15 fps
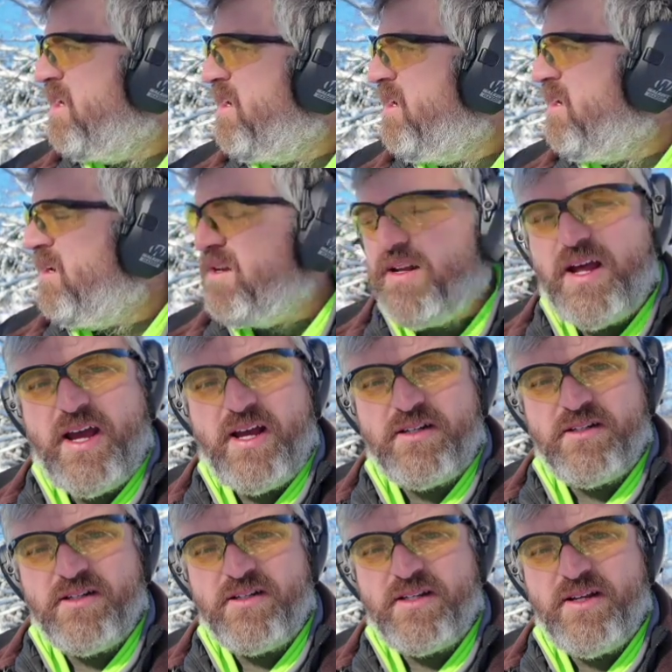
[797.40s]
Couldn't
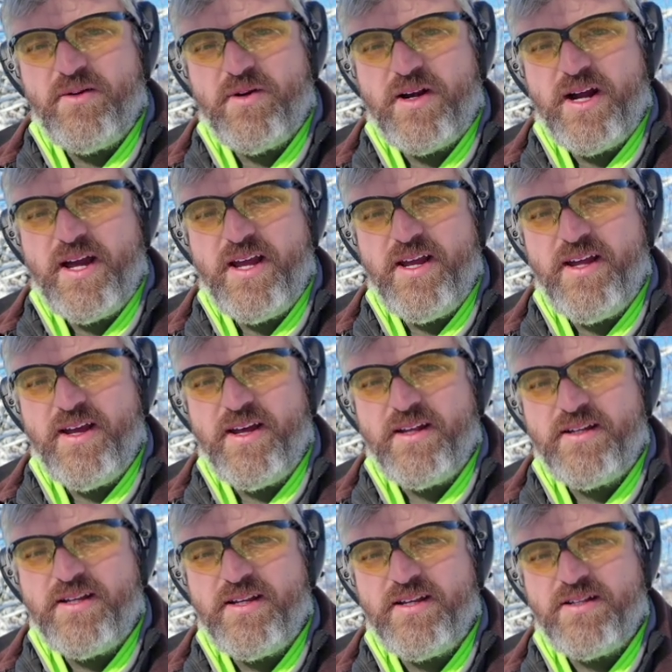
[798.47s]
actually see where I
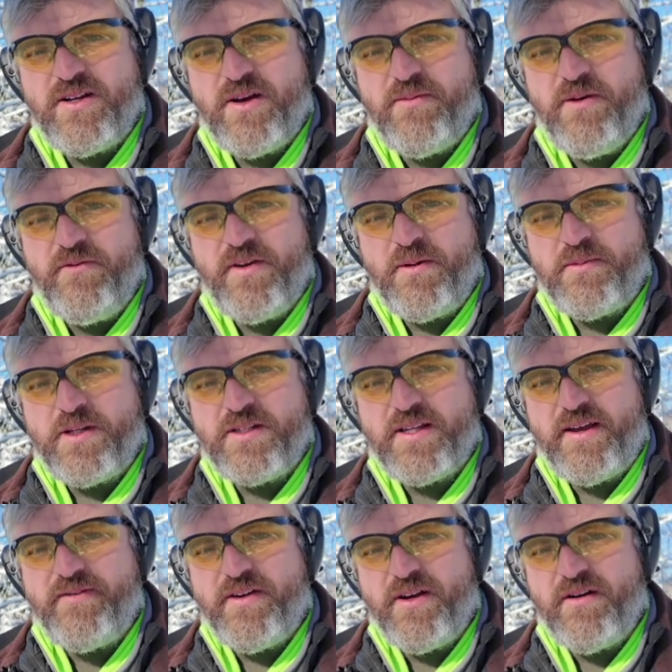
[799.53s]
hit, so I moved up to
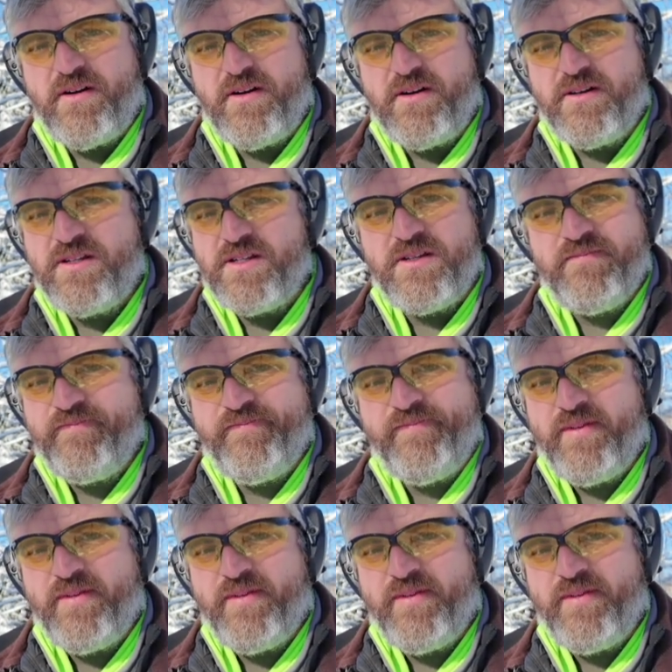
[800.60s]
7 yards,